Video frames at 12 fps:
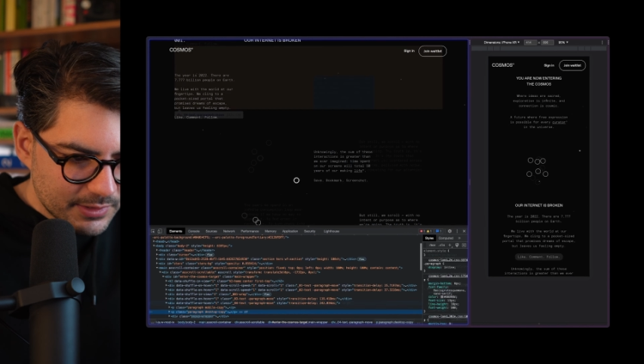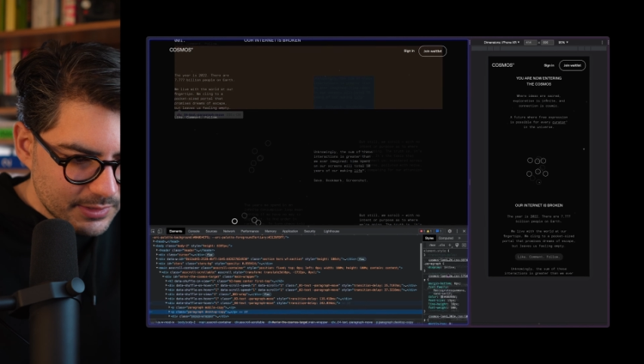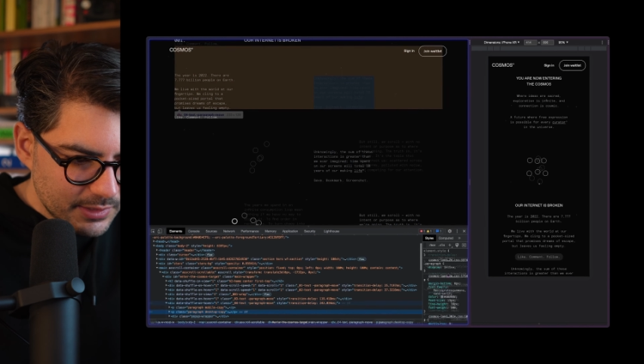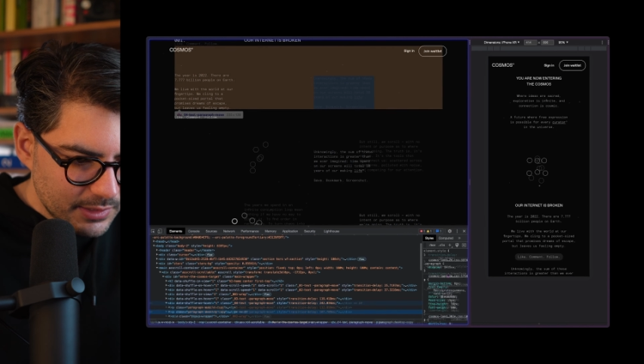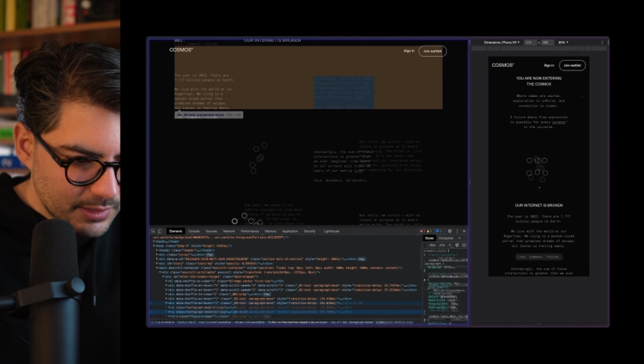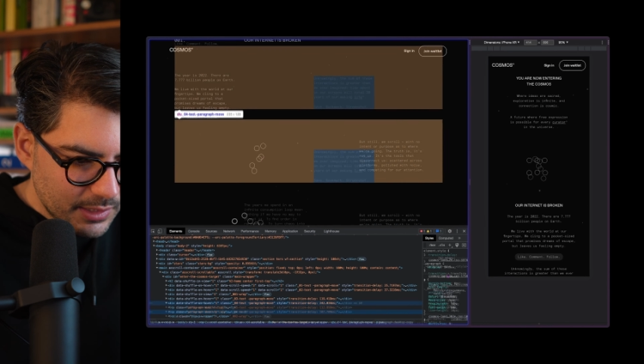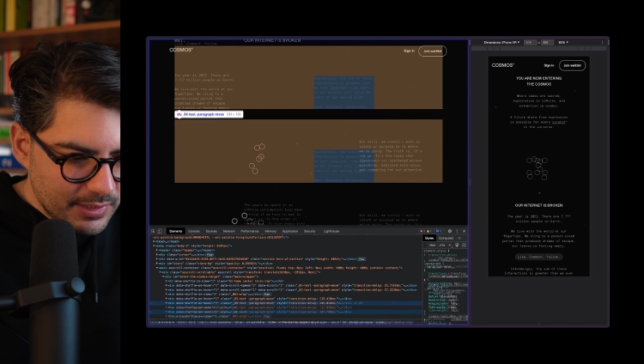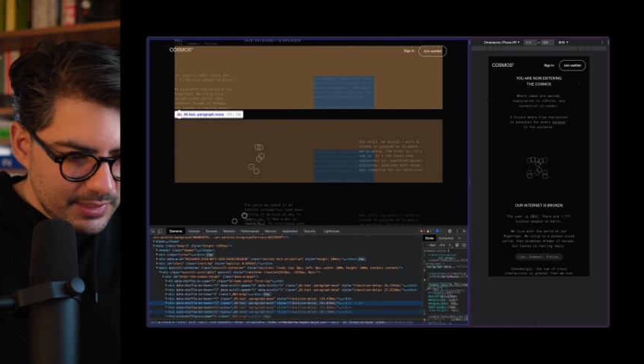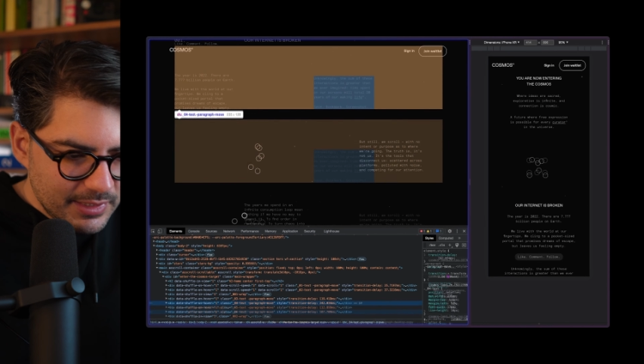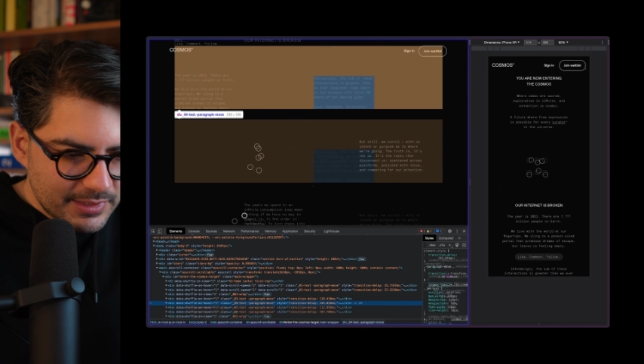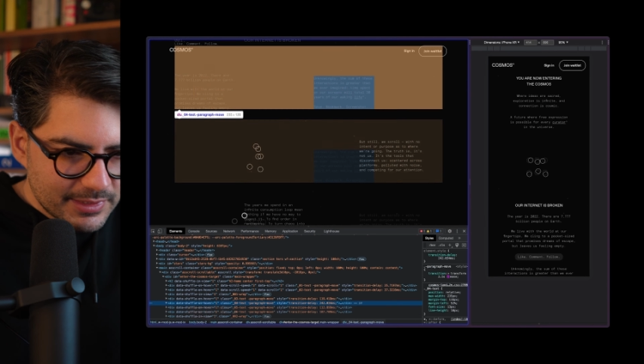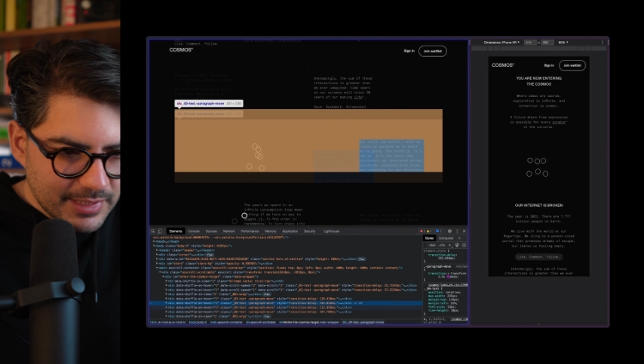see,
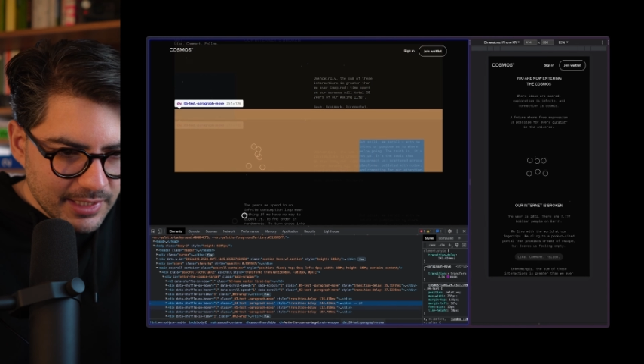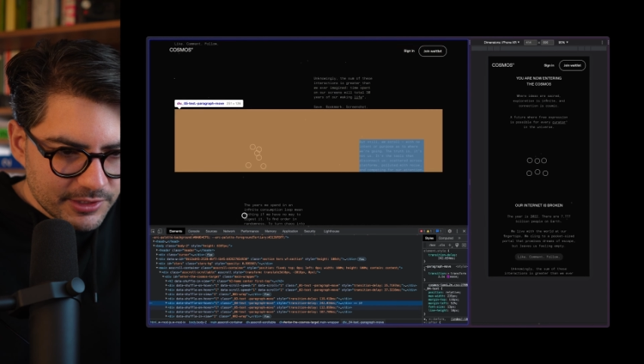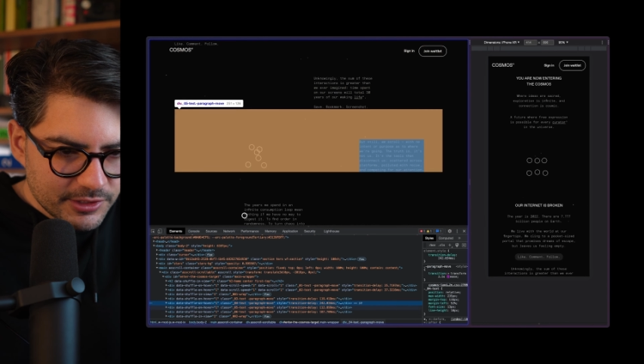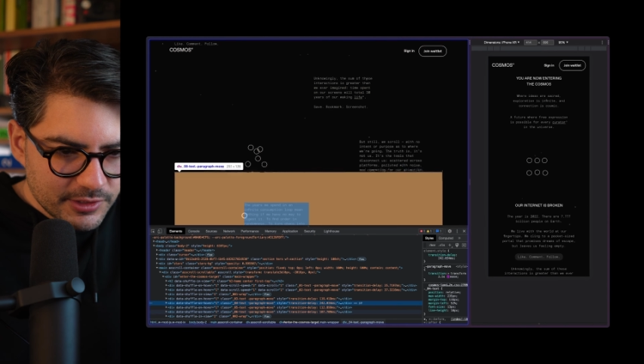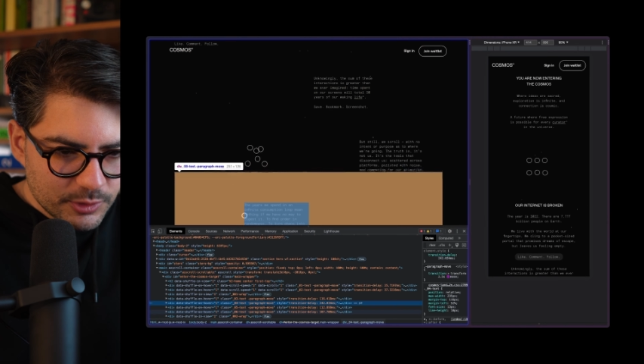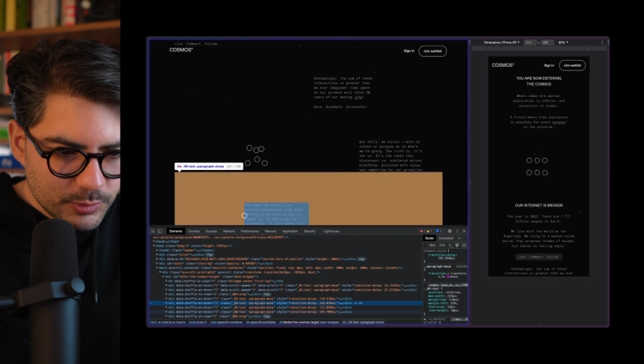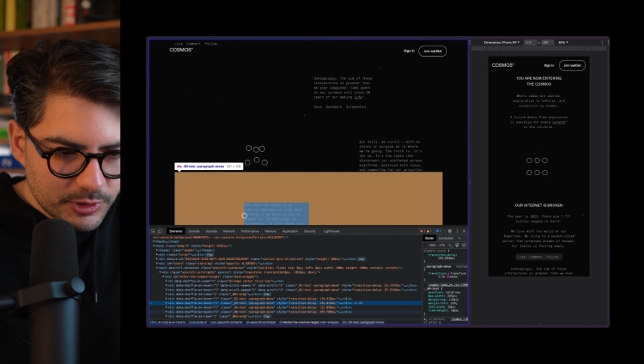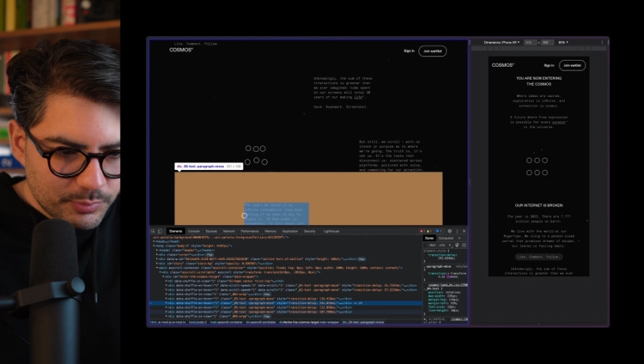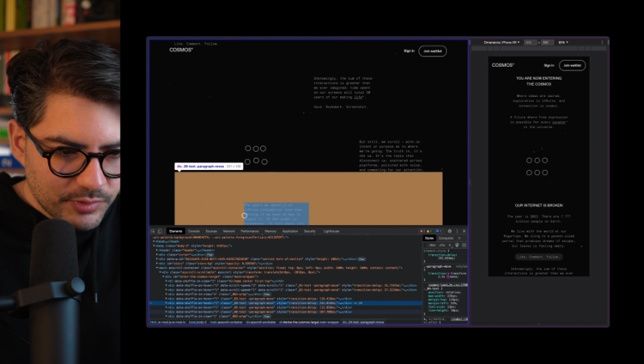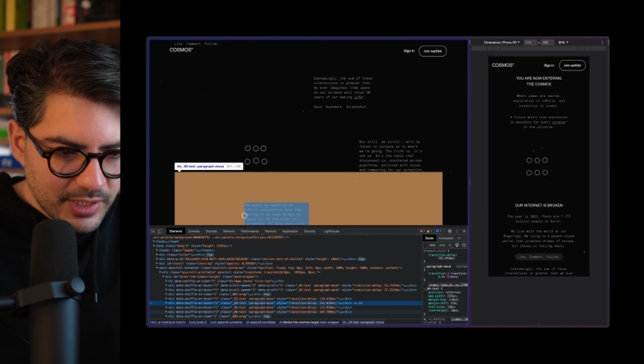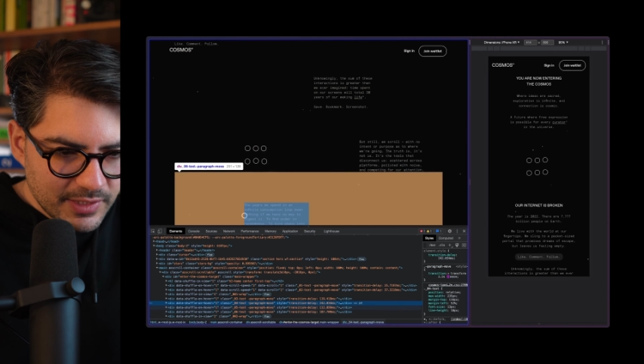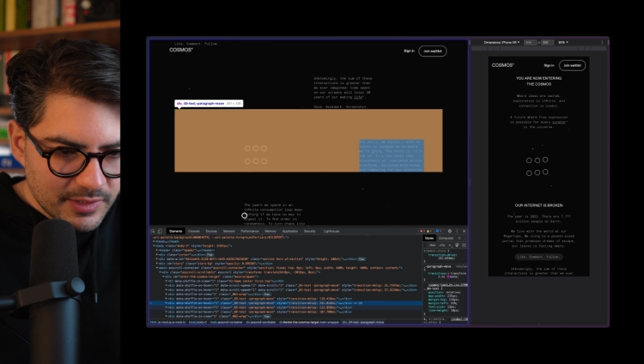these sections which
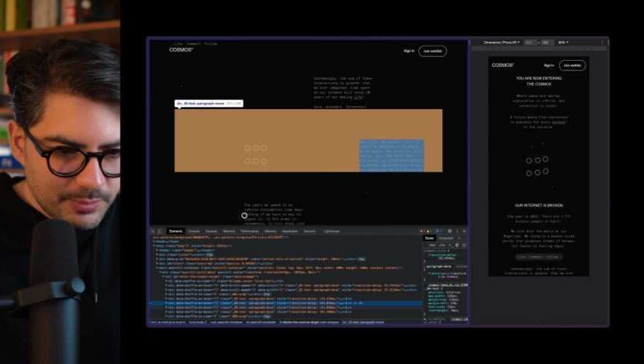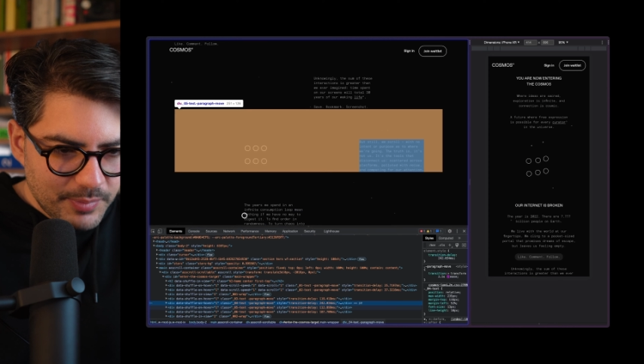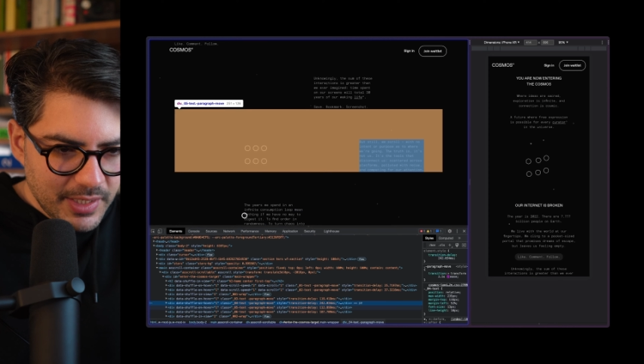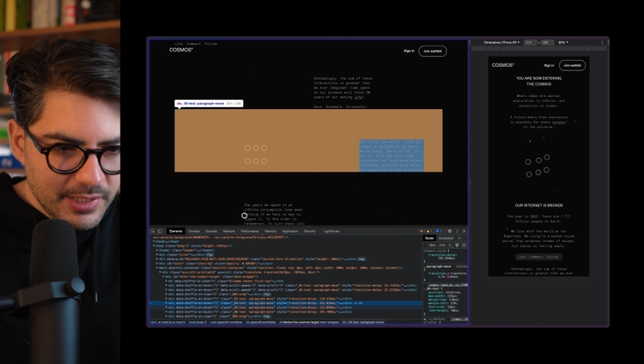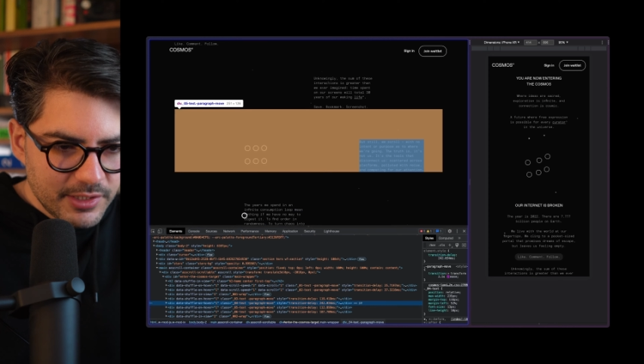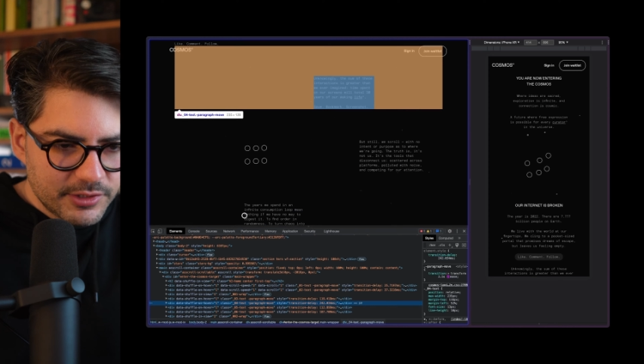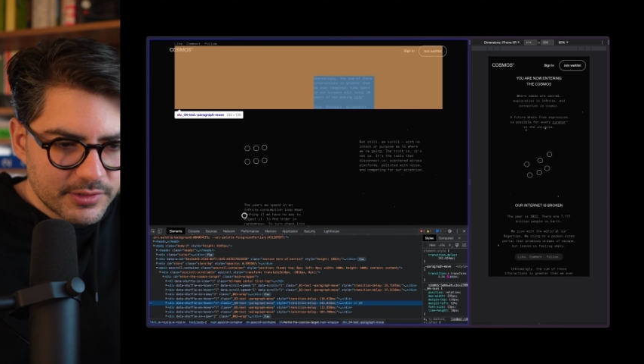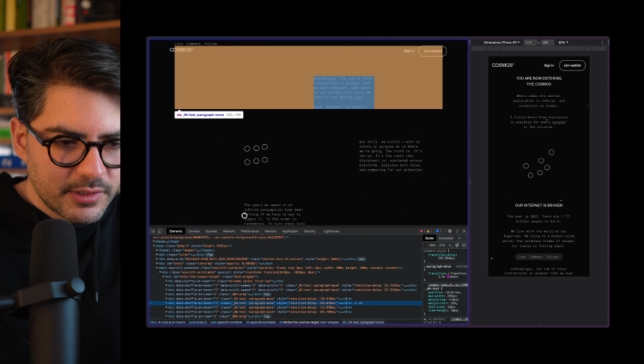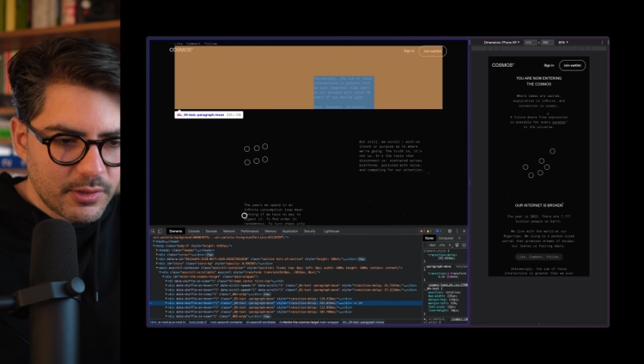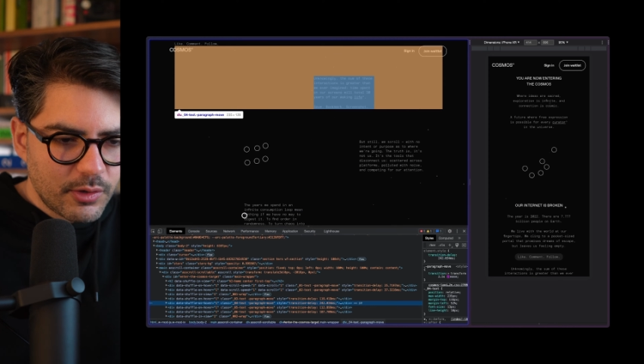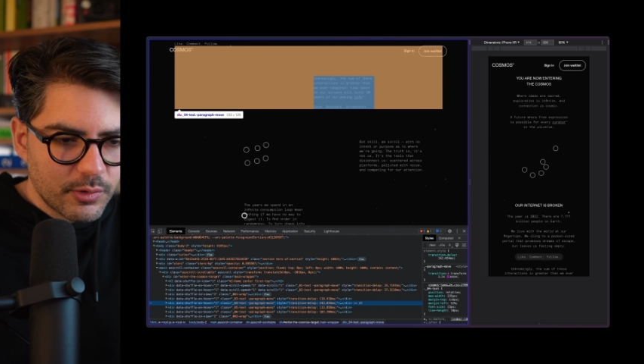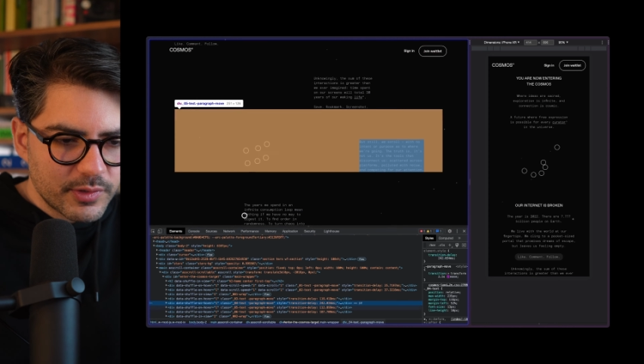break the page
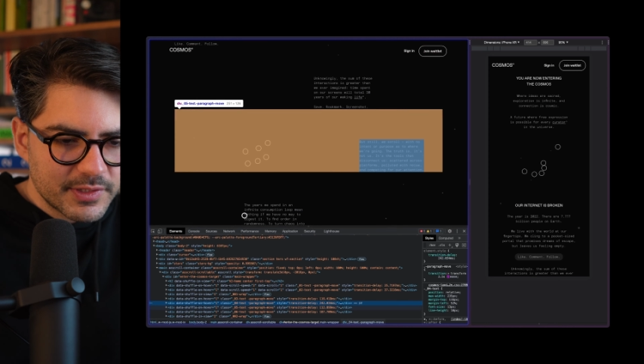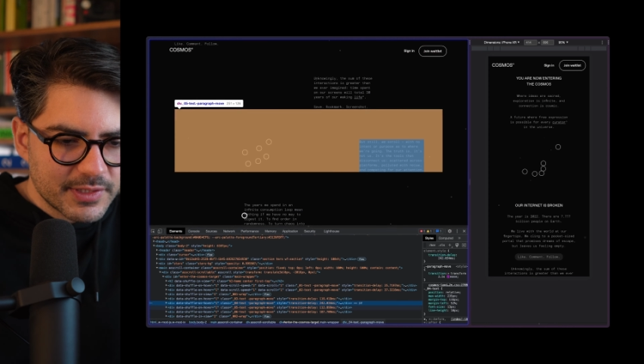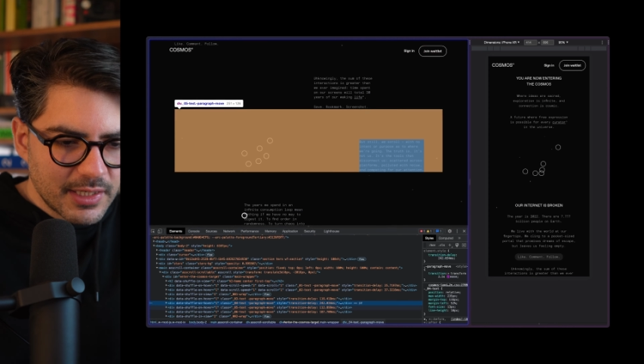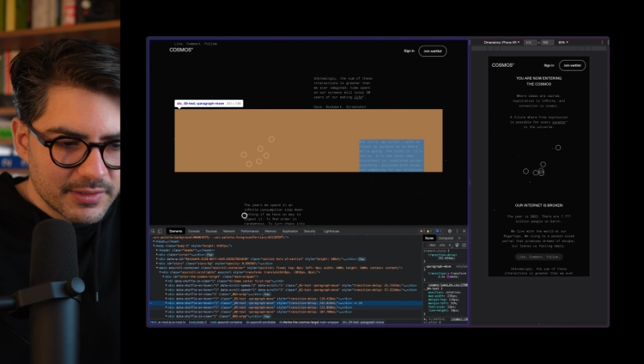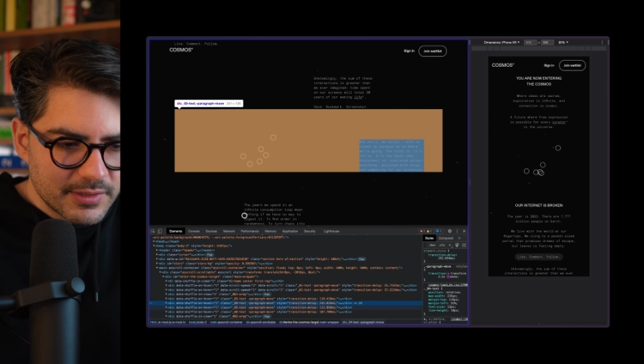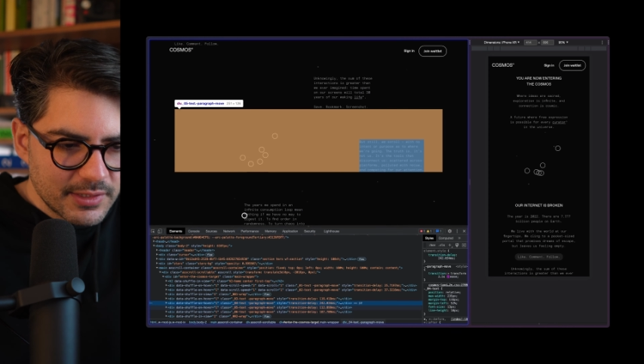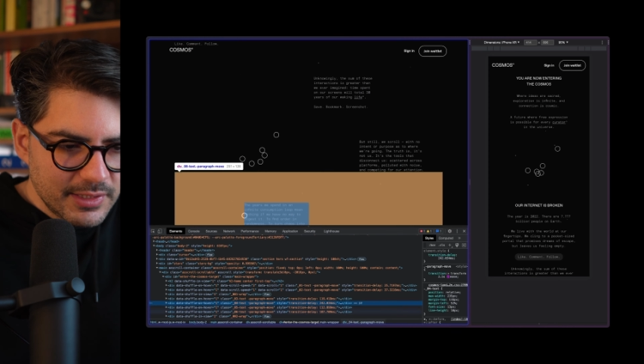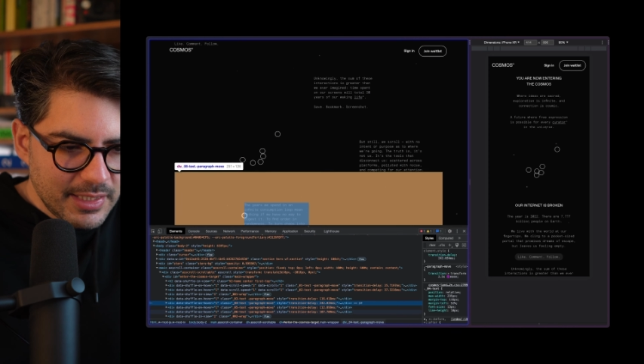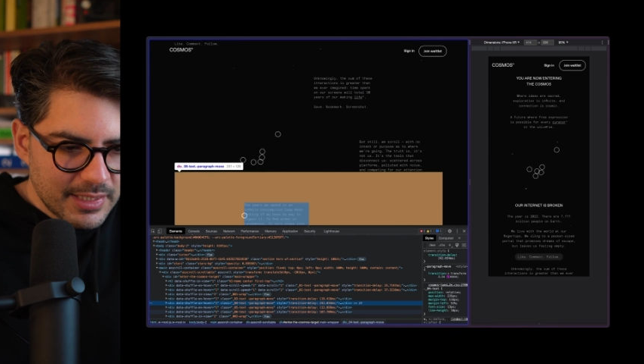horizontally,